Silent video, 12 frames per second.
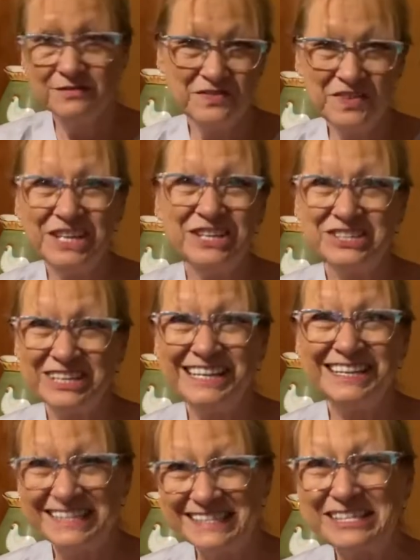finish
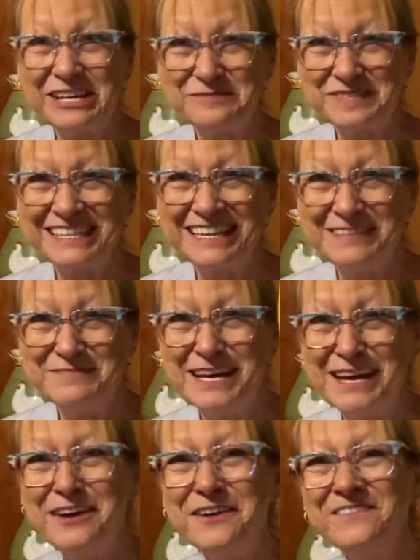getting the soap skin
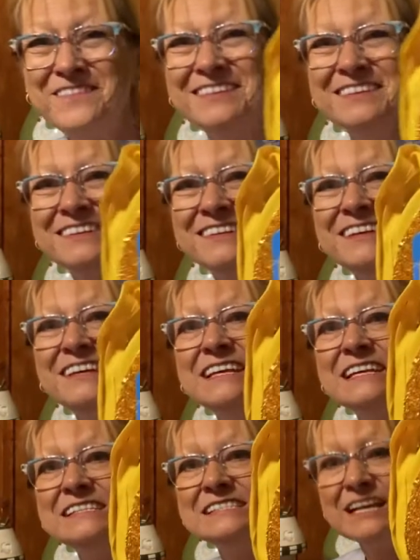off.
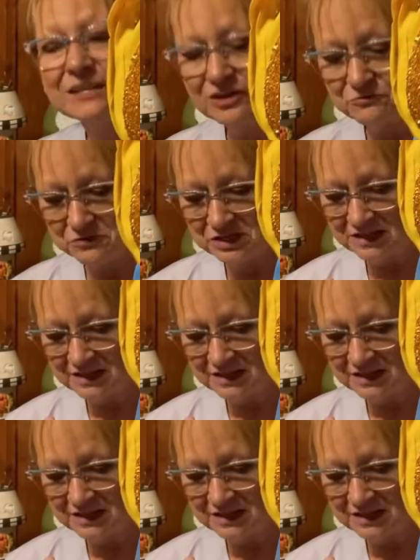So I got one of